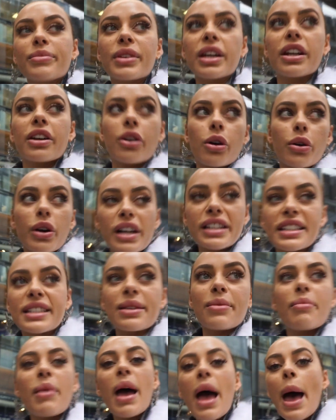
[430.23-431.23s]
gonna cook us
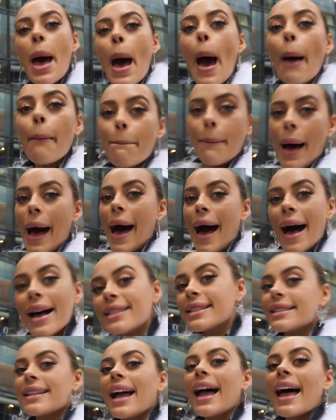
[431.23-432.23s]
some
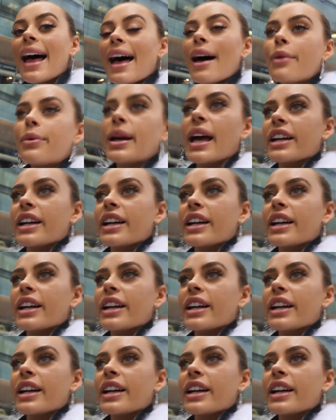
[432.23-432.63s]
pasta.